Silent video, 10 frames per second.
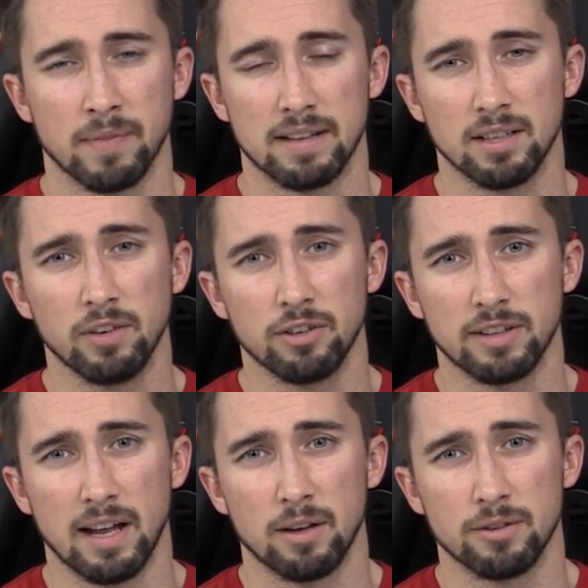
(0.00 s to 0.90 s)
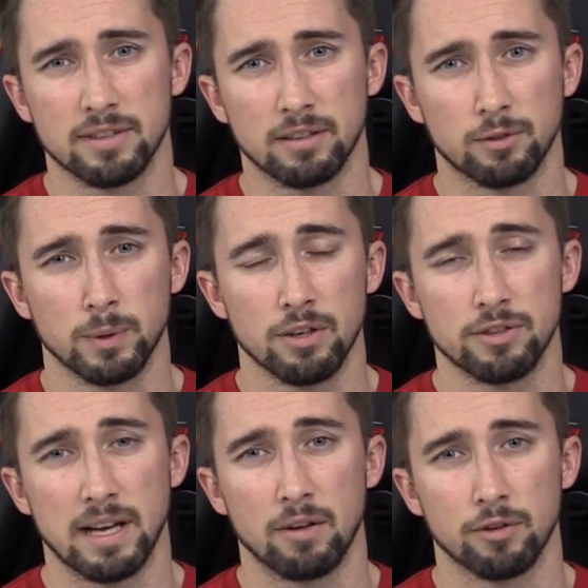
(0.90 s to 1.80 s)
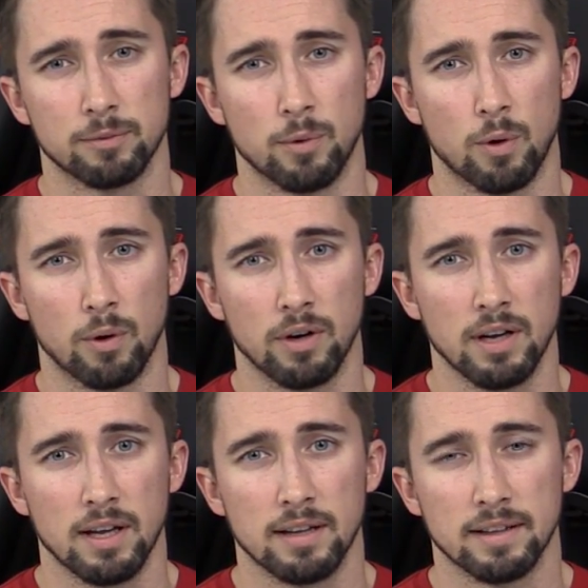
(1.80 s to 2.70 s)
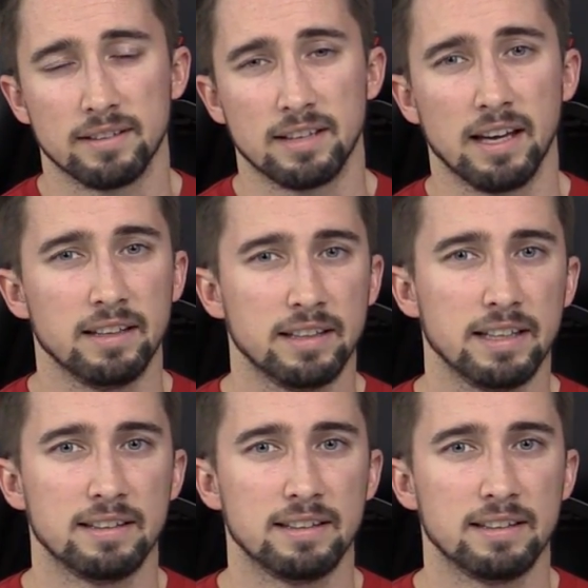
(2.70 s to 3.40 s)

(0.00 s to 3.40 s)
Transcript: At $700, that's $300 more than, say, the